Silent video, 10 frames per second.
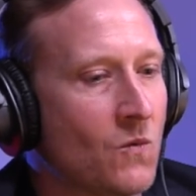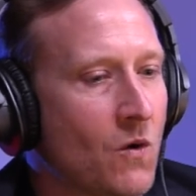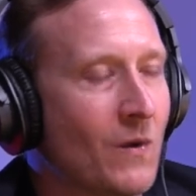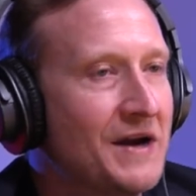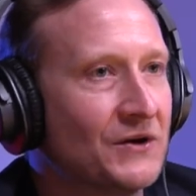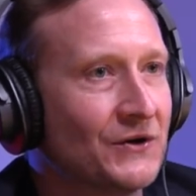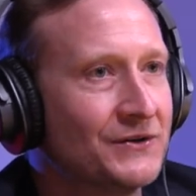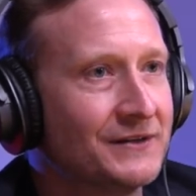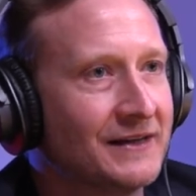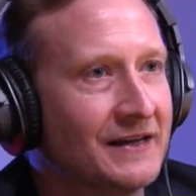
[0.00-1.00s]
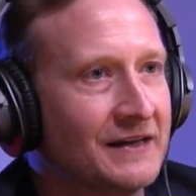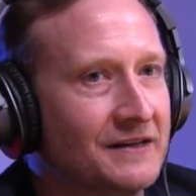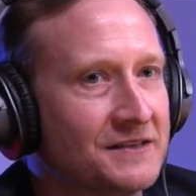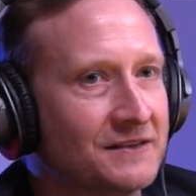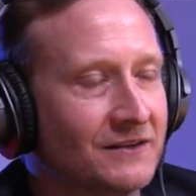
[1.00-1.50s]
What we do
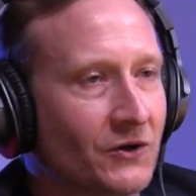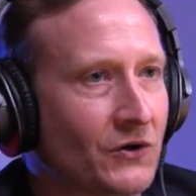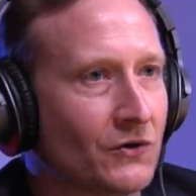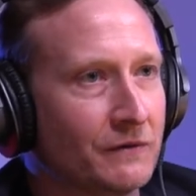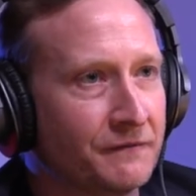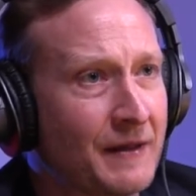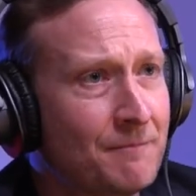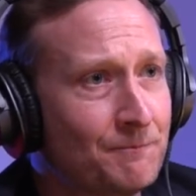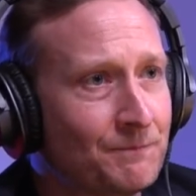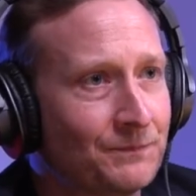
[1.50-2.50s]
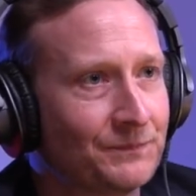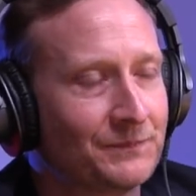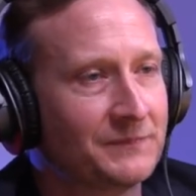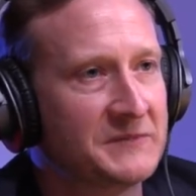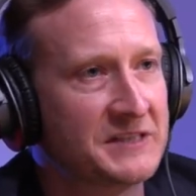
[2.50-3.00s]
is look at all of them,
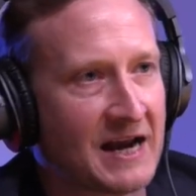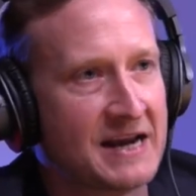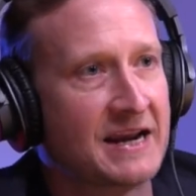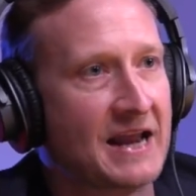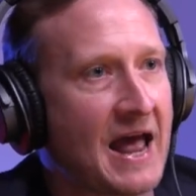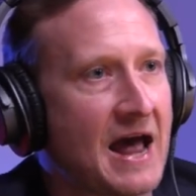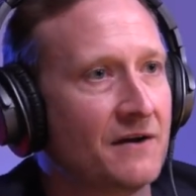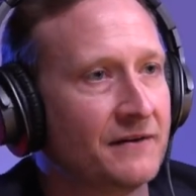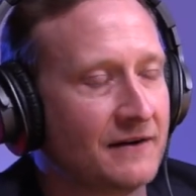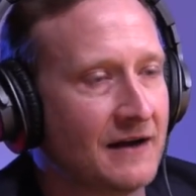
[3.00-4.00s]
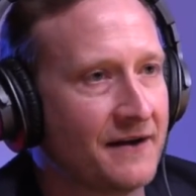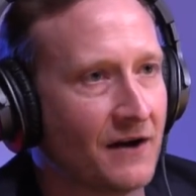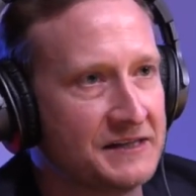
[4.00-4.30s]
take out and